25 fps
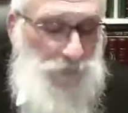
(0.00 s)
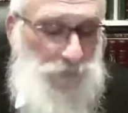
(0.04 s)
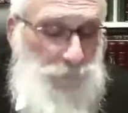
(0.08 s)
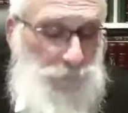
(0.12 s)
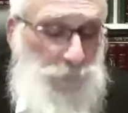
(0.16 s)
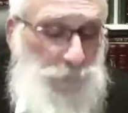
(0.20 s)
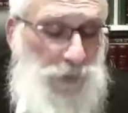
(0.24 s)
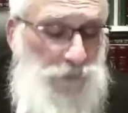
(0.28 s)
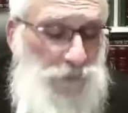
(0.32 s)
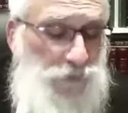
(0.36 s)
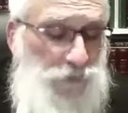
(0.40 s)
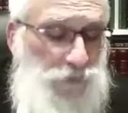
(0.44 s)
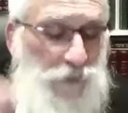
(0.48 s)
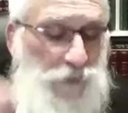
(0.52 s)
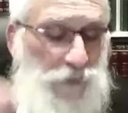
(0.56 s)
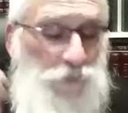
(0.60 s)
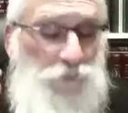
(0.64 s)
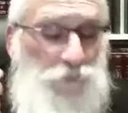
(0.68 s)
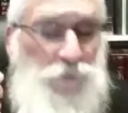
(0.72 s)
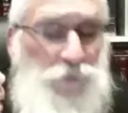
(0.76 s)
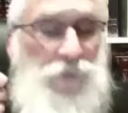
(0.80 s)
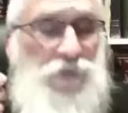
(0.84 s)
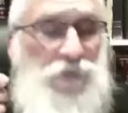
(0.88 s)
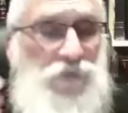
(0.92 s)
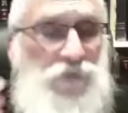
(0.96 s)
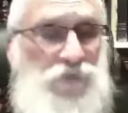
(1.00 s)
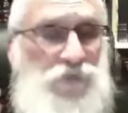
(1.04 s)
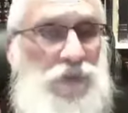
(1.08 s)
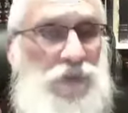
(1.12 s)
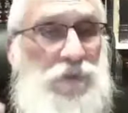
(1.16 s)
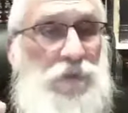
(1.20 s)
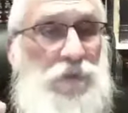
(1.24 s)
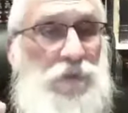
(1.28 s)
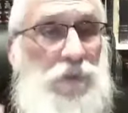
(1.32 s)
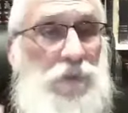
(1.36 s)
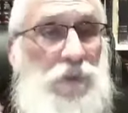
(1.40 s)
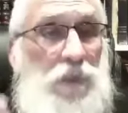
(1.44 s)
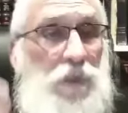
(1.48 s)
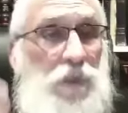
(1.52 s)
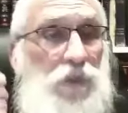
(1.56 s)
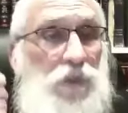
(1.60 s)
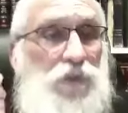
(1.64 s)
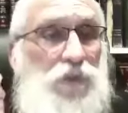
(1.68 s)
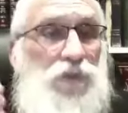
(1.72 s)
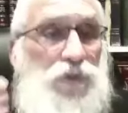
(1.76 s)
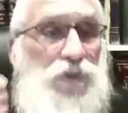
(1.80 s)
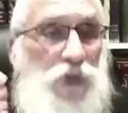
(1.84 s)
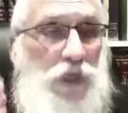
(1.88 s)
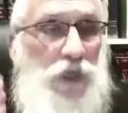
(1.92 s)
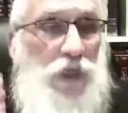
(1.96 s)
the Torah, it's with a sin.
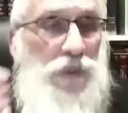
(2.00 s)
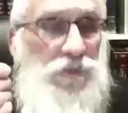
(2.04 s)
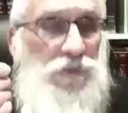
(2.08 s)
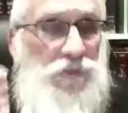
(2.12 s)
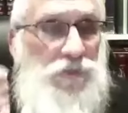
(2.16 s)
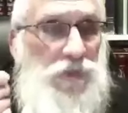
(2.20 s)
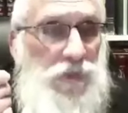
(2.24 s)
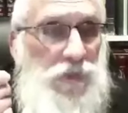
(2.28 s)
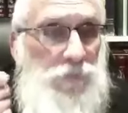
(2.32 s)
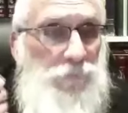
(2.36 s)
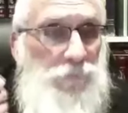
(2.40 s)
Shaita